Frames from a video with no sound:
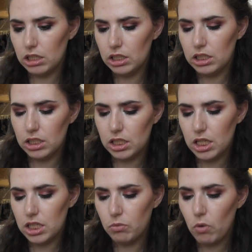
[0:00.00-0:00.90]
It did
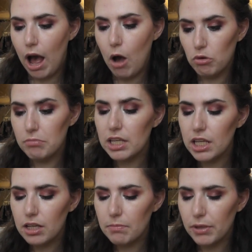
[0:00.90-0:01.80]
not wow
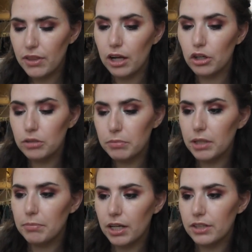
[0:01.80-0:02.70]
me, but that could
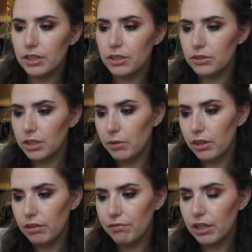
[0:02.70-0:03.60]
be because I used it
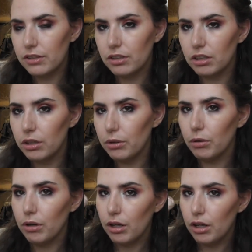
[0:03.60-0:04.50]
with the Fix and
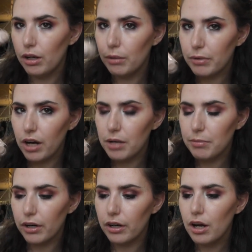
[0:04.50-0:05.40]
Glow
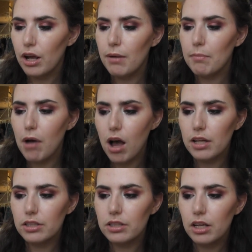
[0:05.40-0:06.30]
primer.
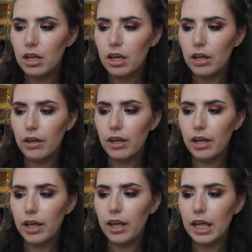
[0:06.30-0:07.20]
But
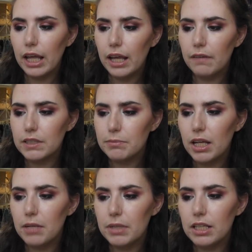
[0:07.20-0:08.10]
if it's
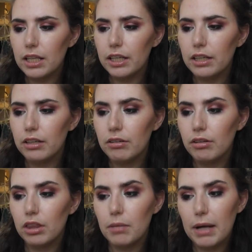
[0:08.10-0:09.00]
meant to be like
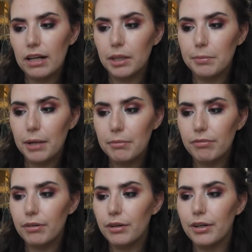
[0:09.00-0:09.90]
the Backlight Primer
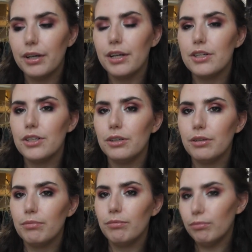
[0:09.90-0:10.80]
Filter, it
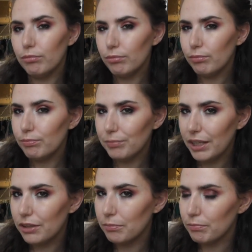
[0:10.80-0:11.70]
should
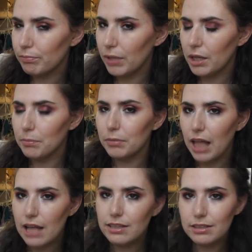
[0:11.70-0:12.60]
make your makeup
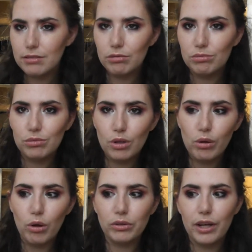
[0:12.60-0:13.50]
last a
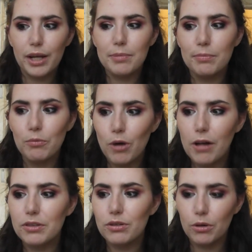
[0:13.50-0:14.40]
long time
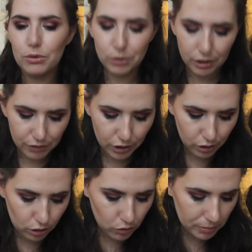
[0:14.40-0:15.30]
whilst also giving a
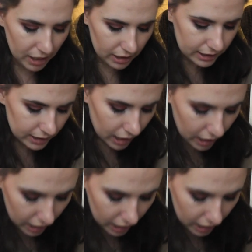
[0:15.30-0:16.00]
glowy base.